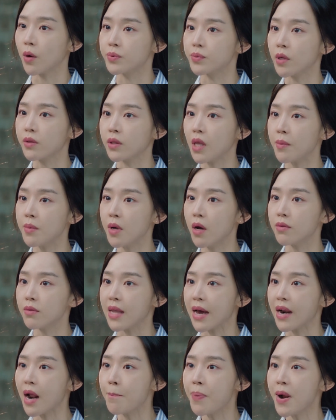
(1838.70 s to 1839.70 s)
Unable to
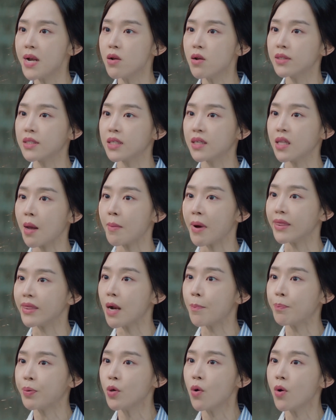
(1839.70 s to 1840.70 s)
understand, Joo
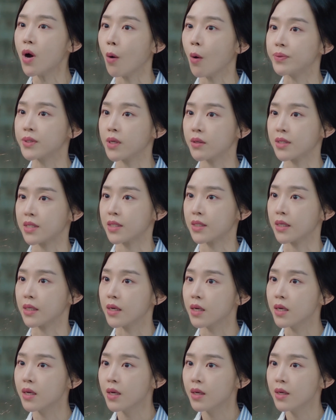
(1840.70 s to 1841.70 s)
Eun-ho felt that
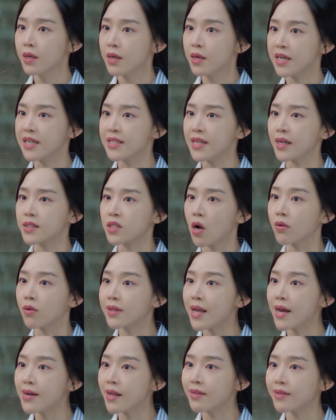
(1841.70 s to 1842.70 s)
if Jung Hyun-oh
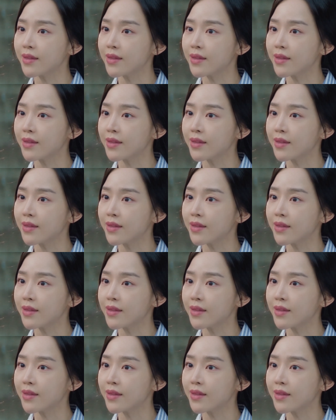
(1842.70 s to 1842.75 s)
never